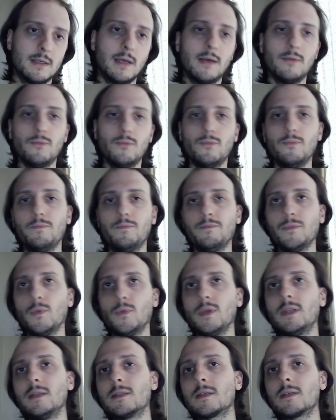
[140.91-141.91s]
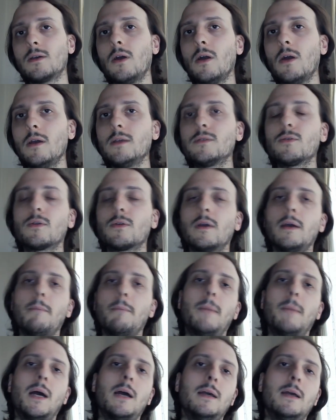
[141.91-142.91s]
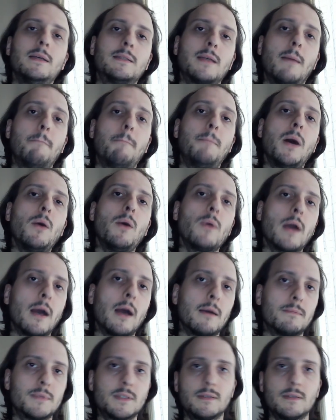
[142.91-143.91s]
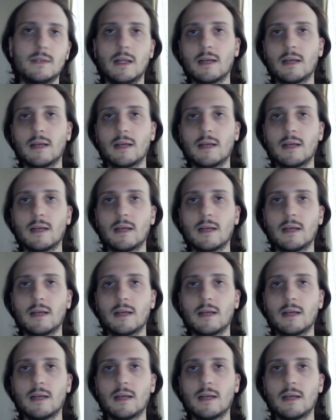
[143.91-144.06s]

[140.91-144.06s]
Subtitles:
And with these coins, you can buy some power-ups,